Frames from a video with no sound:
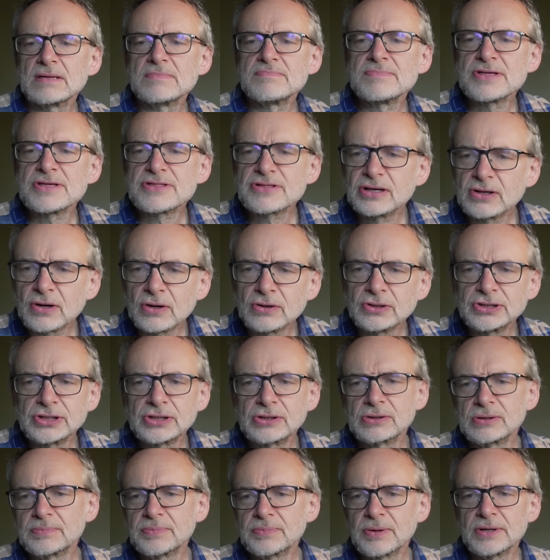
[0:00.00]

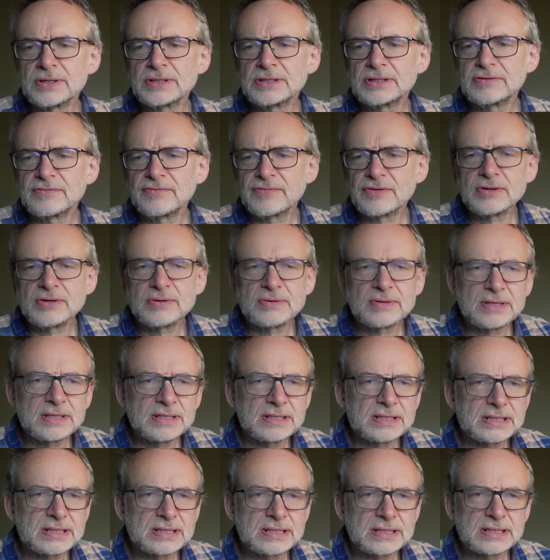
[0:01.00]
mythological point of view,
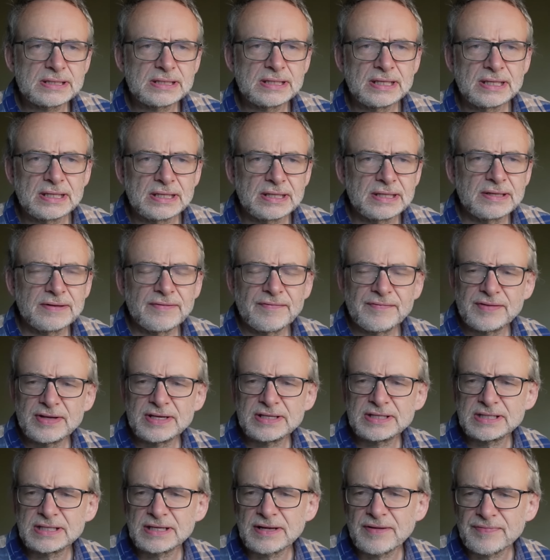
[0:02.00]
is
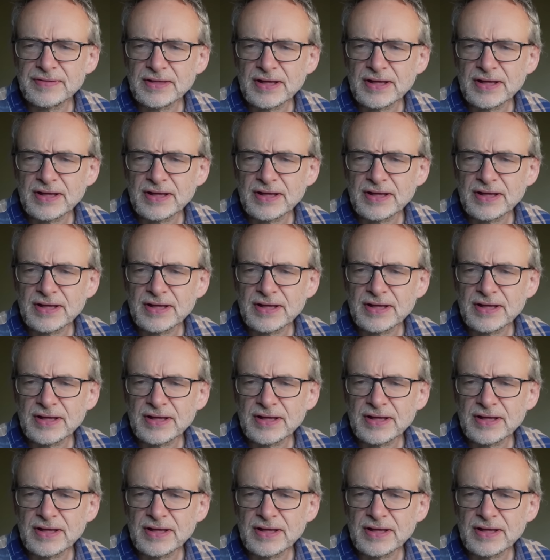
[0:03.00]
this